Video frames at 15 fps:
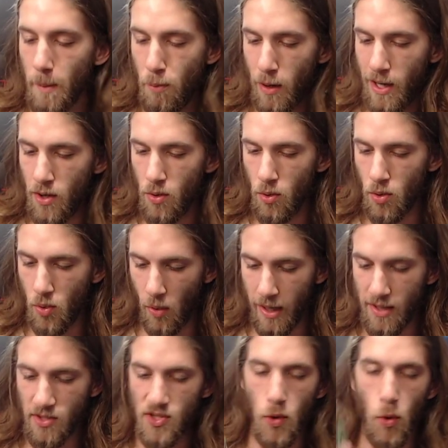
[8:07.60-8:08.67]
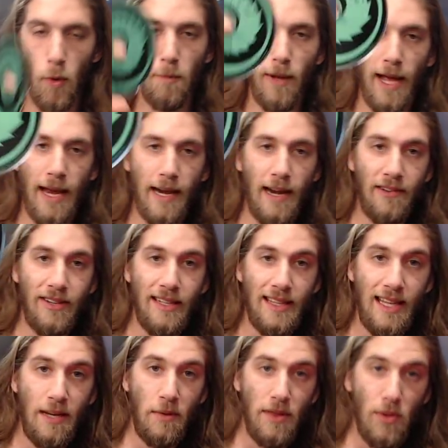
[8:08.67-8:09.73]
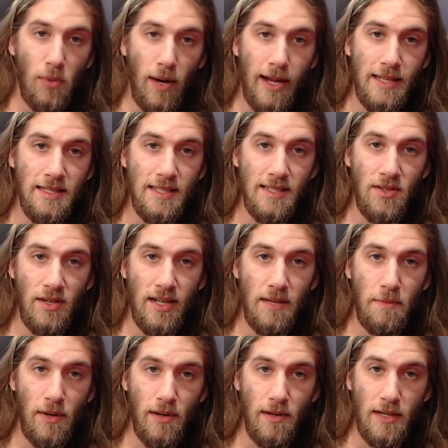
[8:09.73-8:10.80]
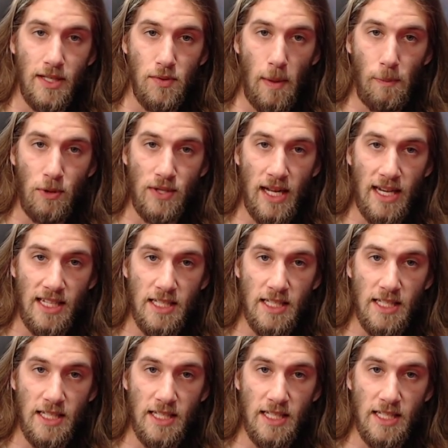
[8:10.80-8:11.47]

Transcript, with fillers: a pretty cool green saw blade and everything with the razors on it, but it's representing